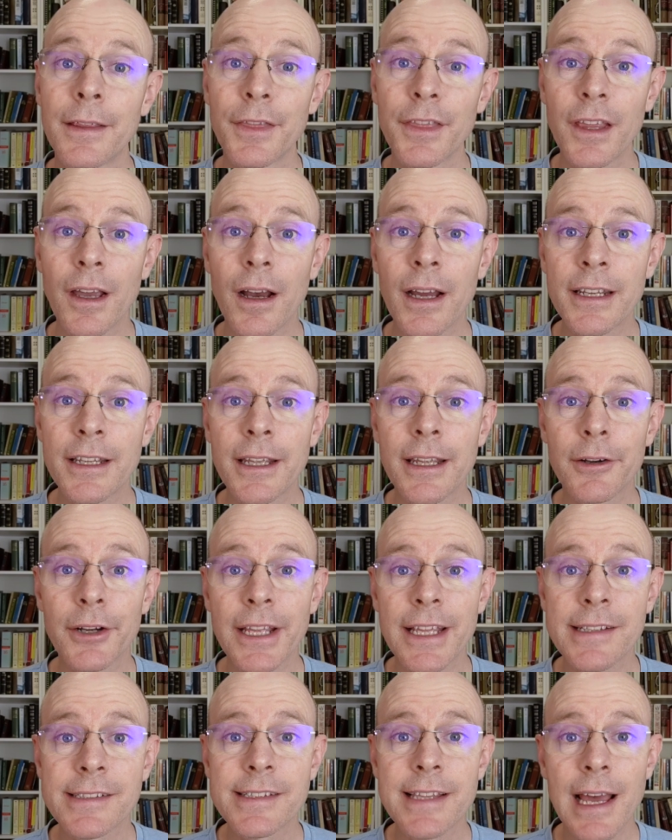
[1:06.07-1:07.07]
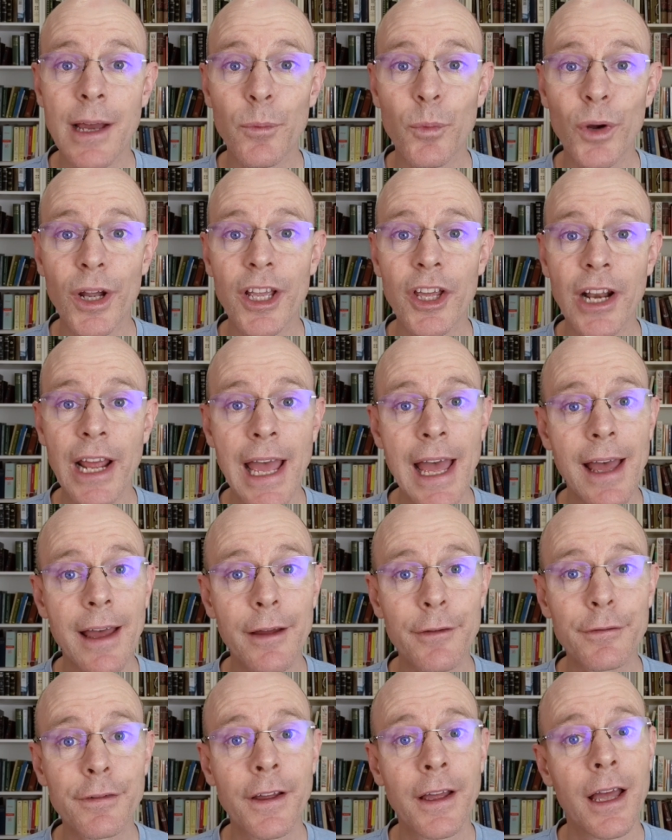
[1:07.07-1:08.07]
The idea is that we're going to
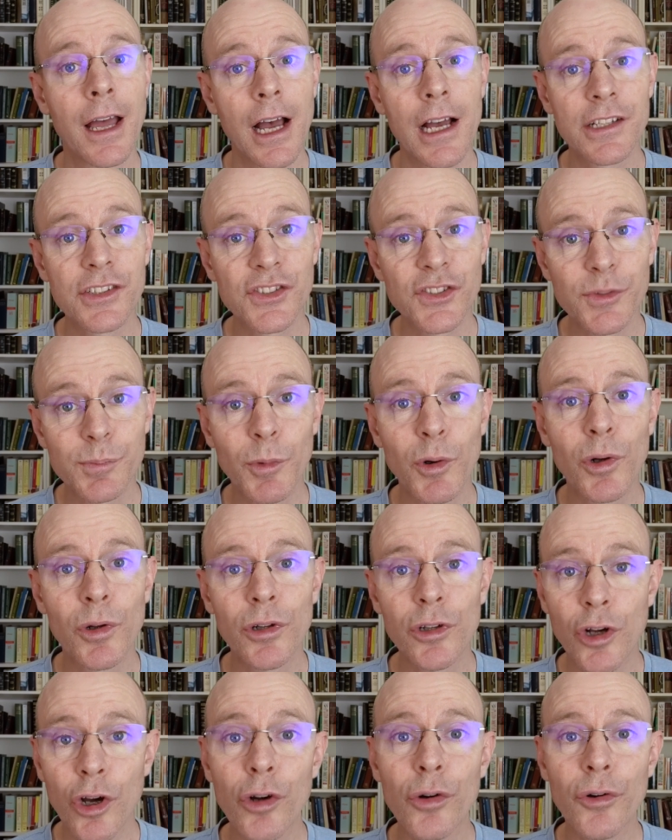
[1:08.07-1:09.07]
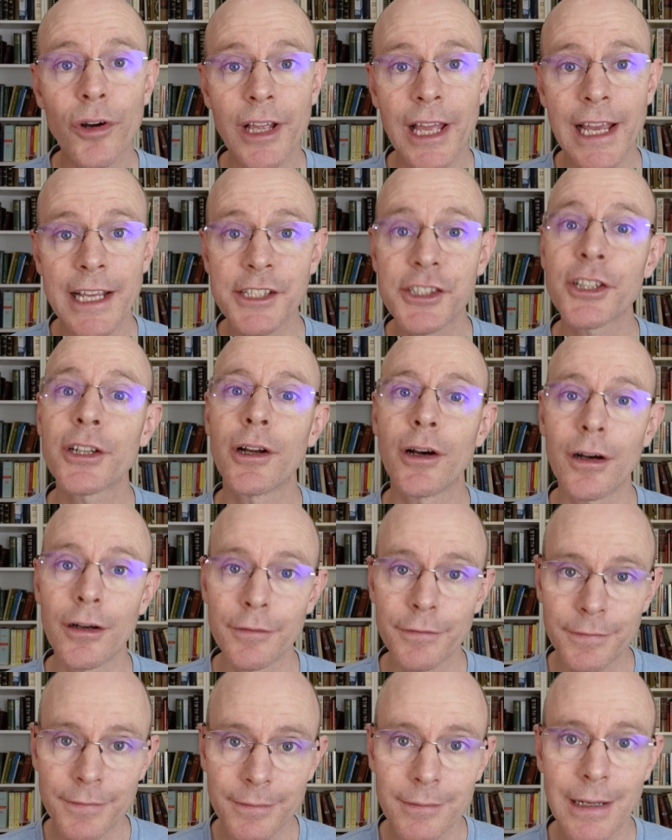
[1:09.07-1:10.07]
have a small congregation
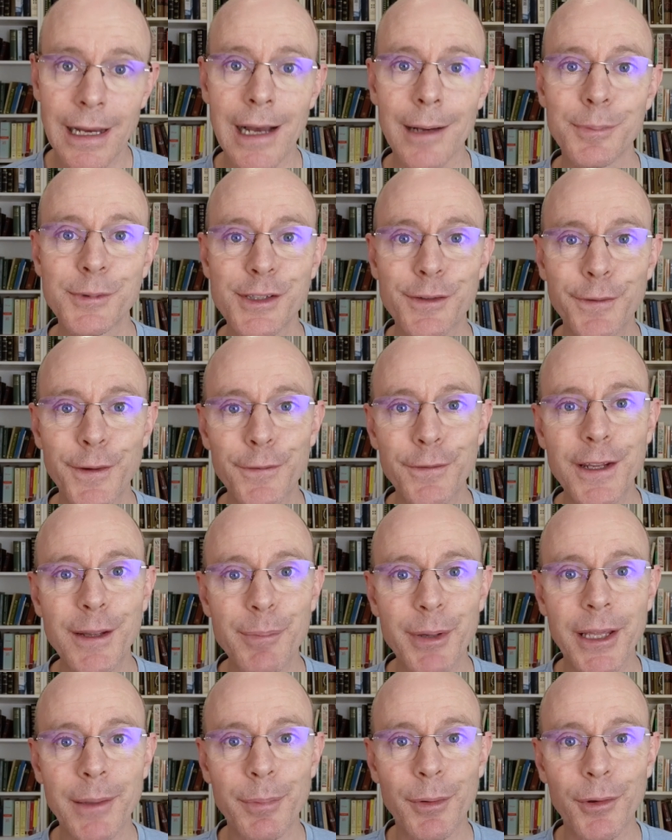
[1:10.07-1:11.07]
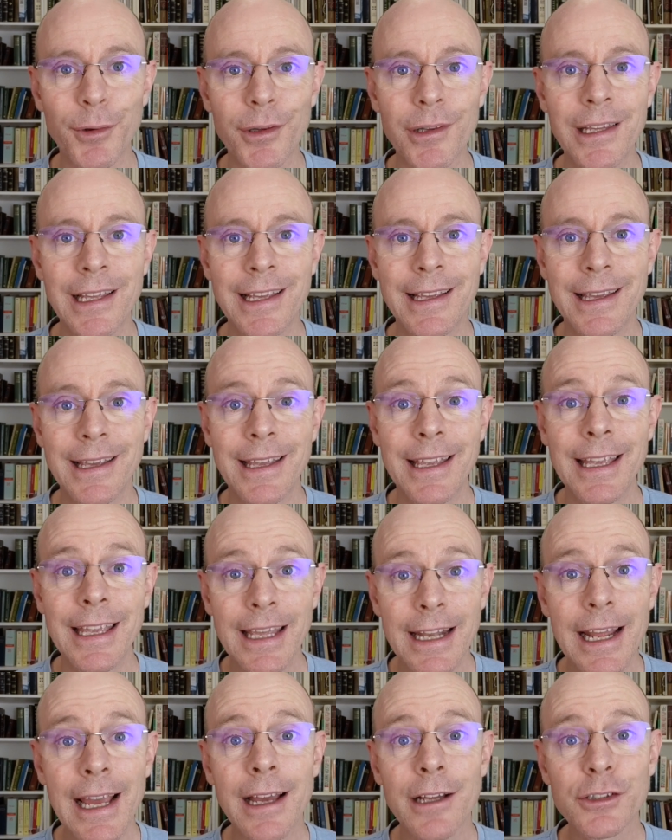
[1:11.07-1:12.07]
of up to 50 people
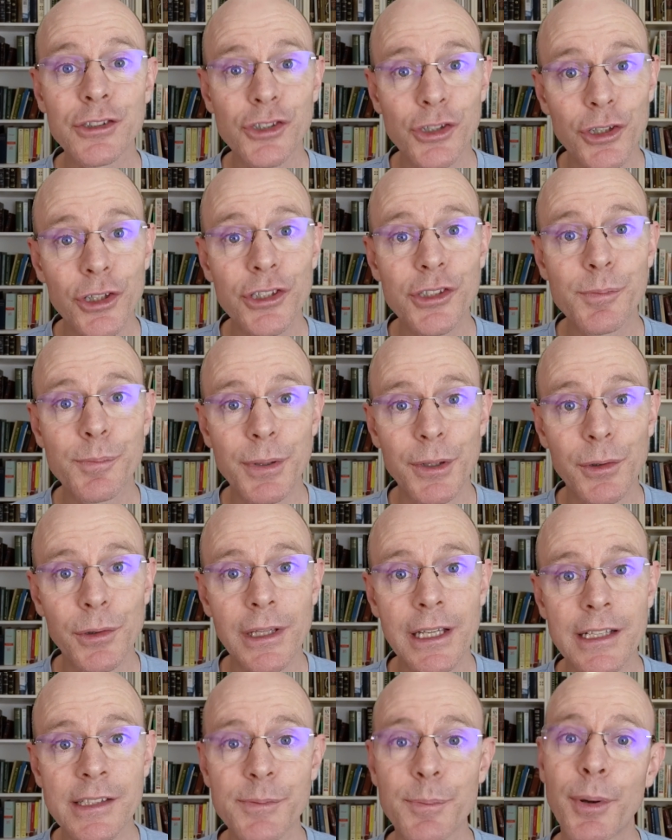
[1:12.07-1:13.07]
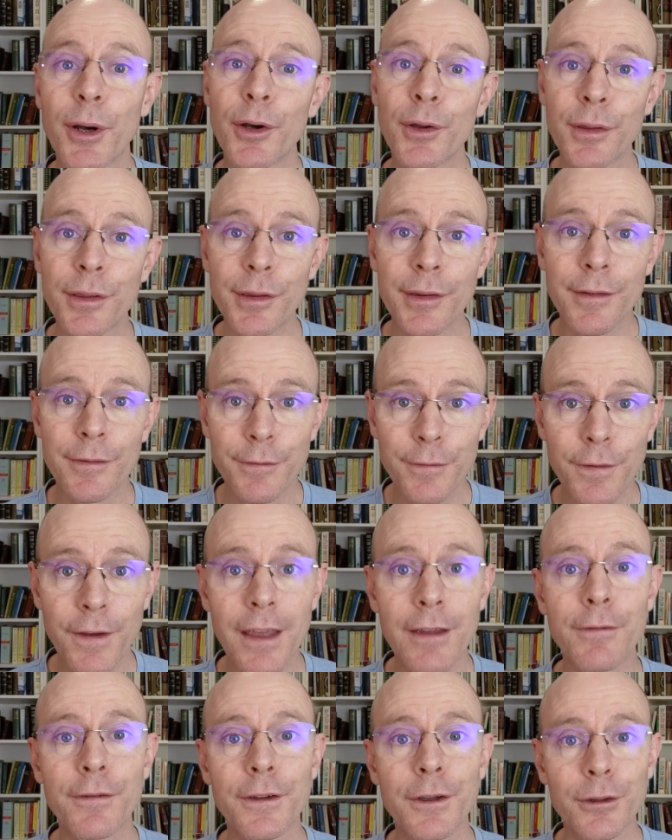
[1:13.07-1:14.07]
in our church buildings, both
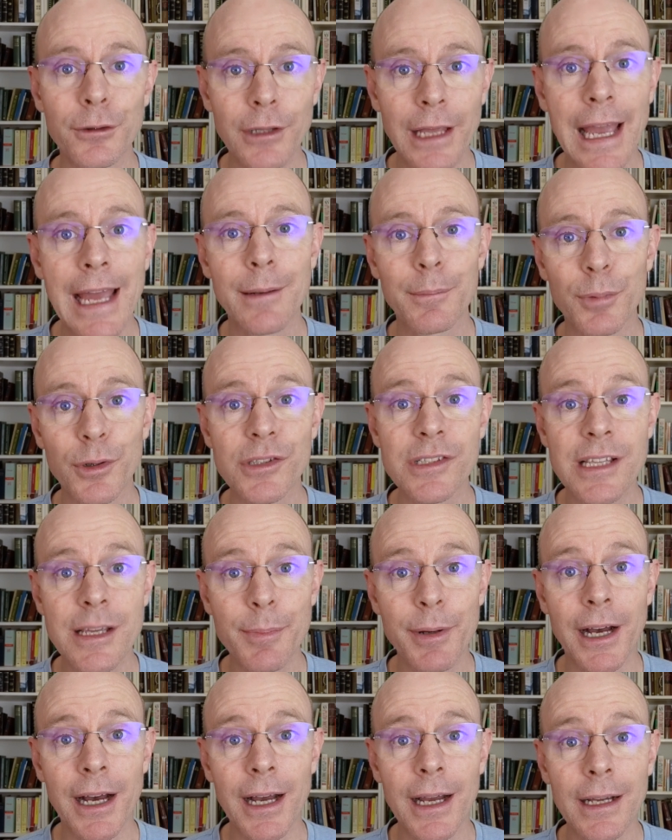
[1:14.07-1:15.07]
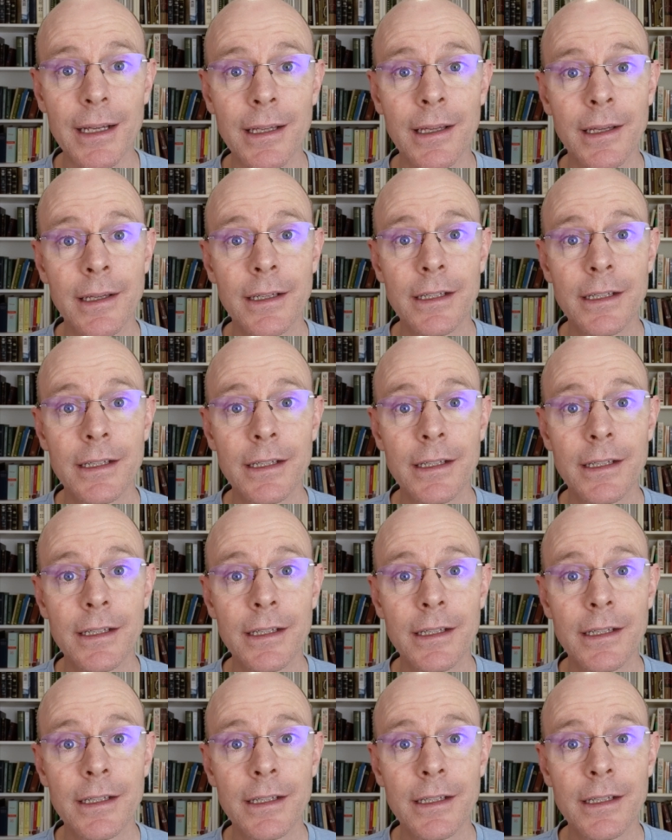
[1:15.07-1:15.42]
Fairfield and Bosley Park,